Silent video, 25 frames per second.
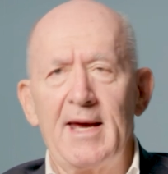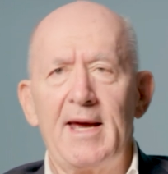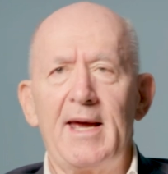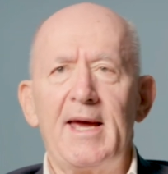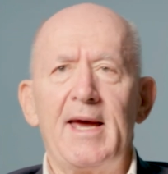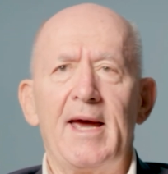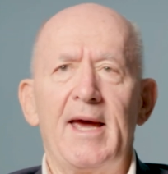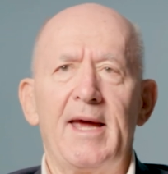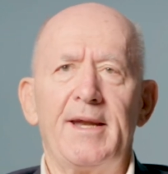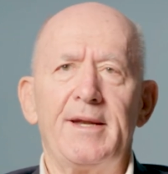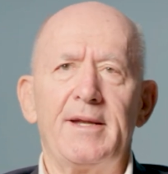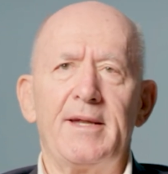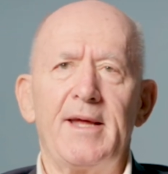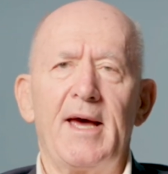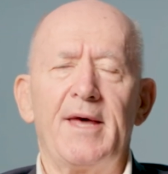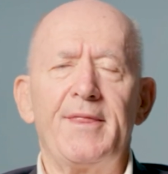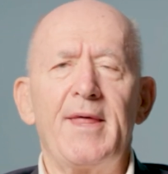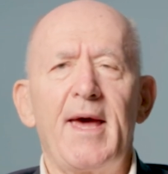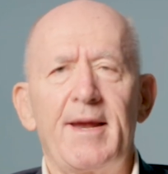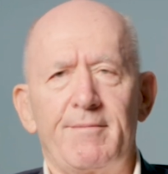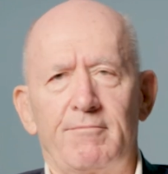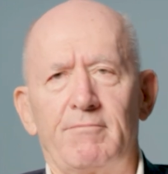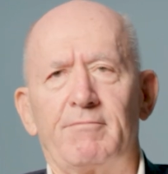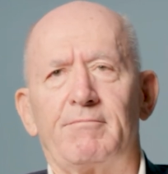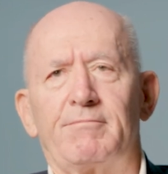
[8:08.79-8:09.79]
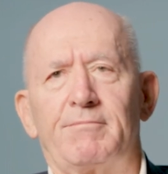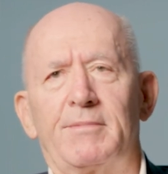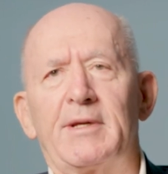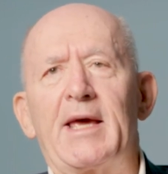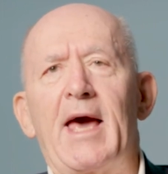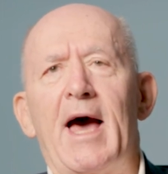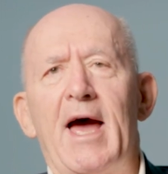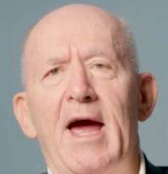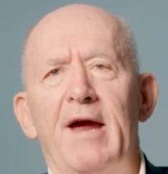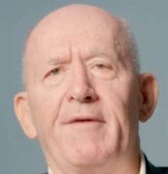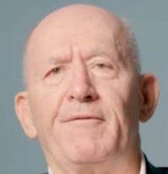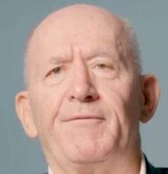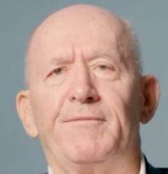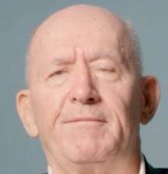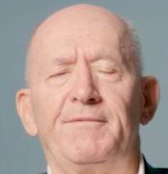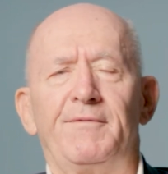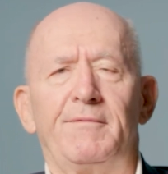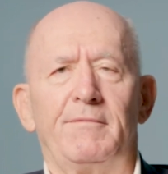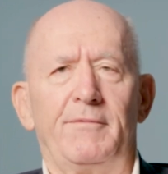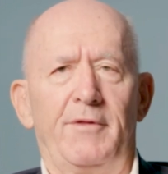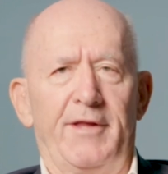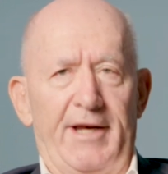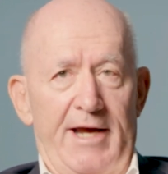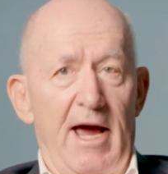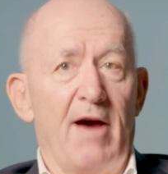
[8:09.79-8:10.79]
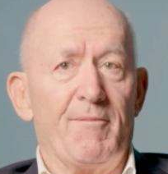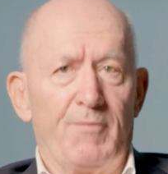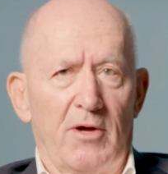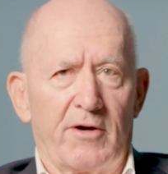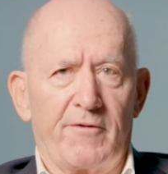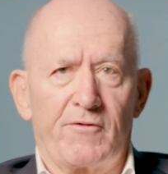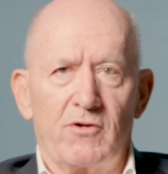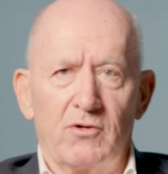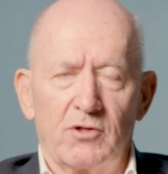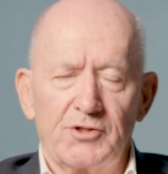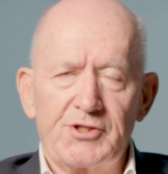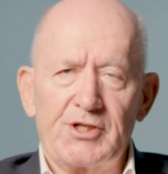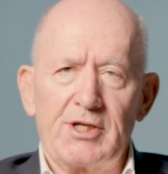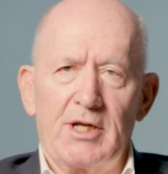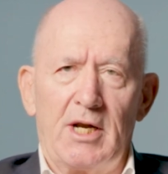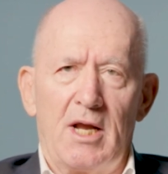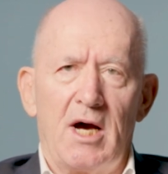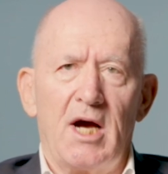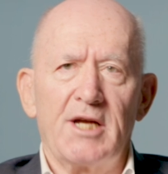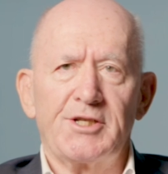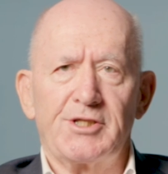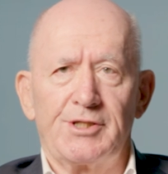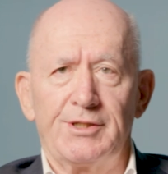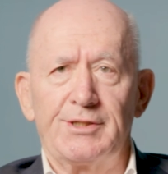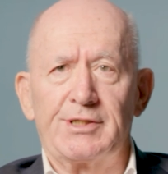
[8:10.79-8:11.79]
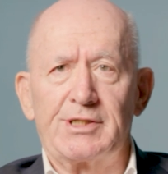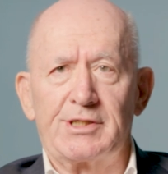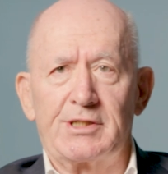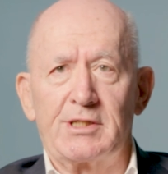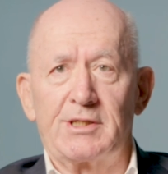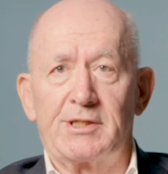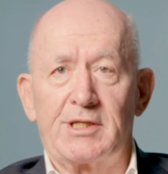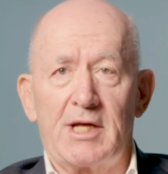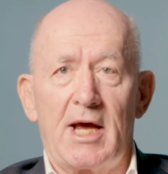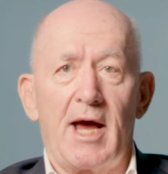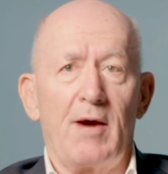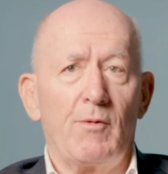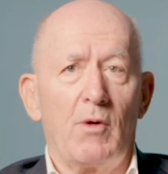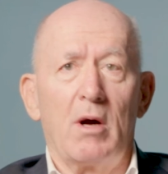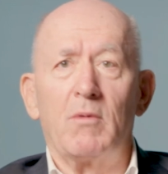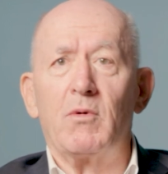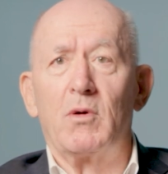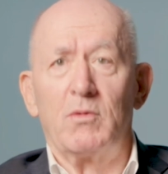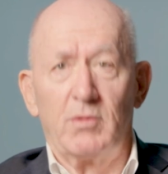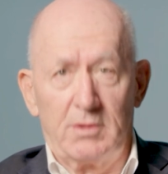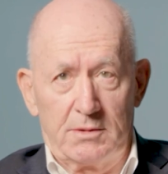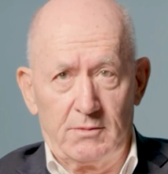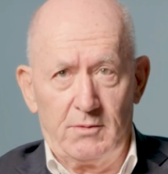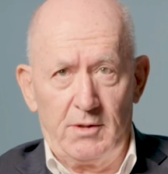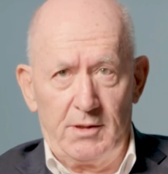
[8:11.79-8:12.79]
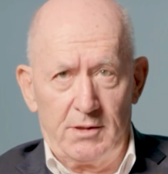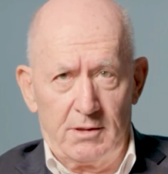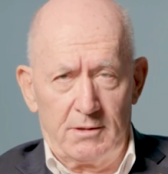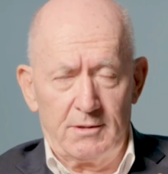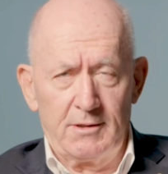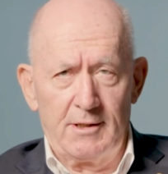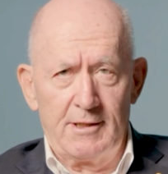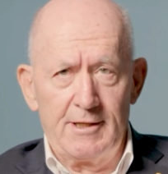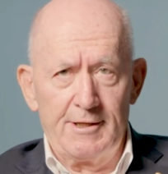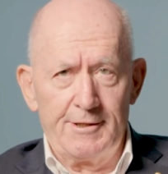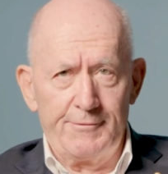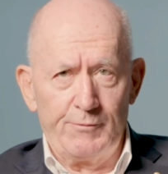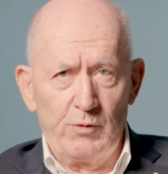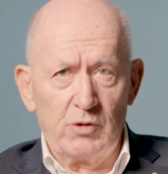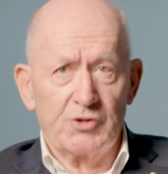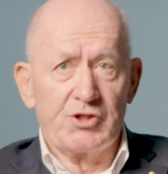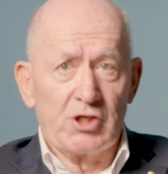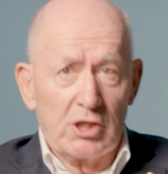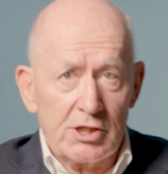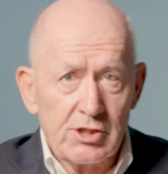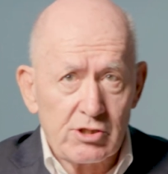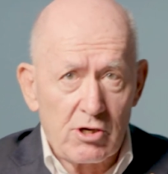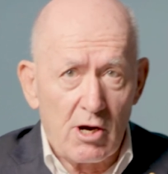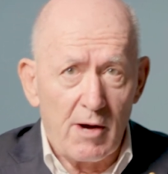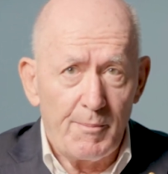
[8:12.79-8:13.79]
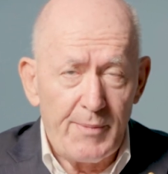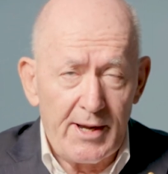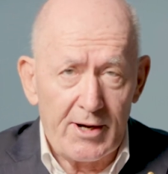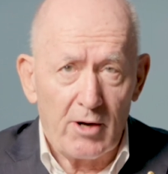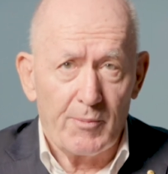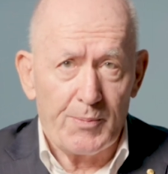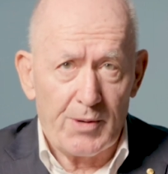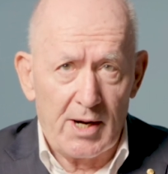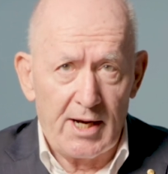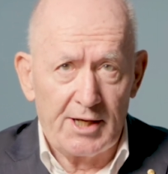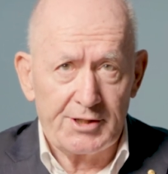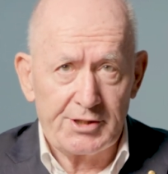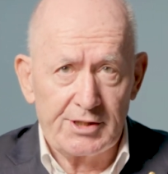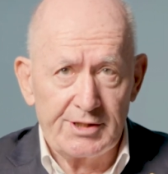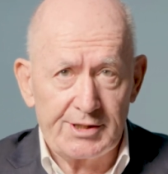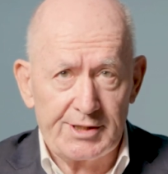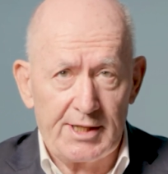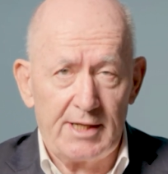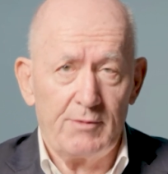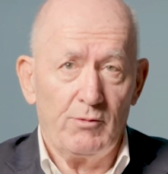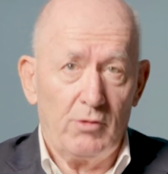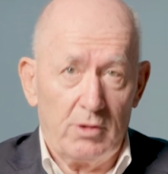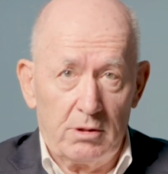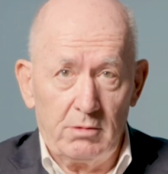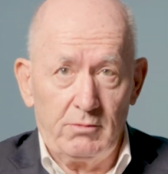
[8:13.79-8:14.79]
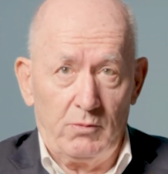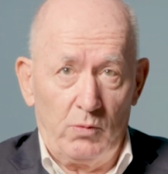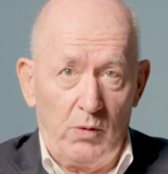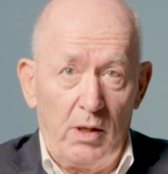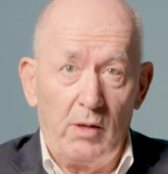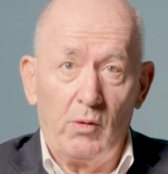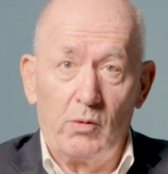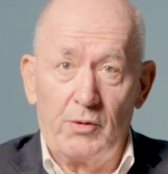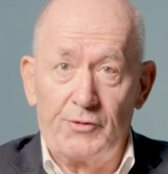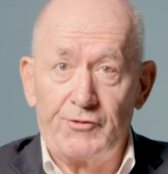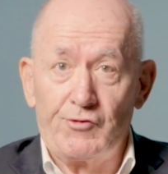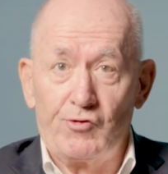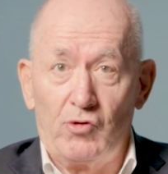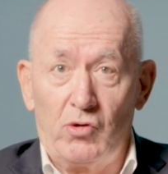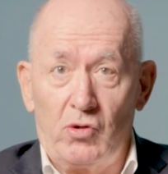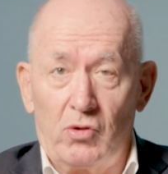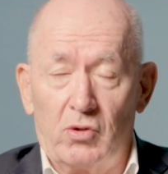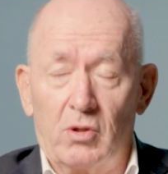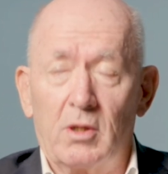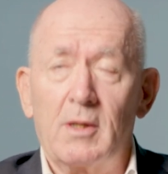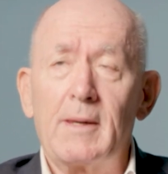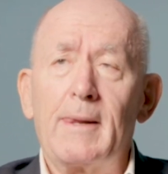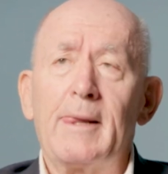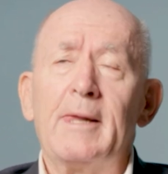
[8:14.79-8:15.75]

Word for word: And uh, that gave the government, of course, the licence to say, well, we'll, we'll, we'll cease combat operations here, we'll, we'll withdraw.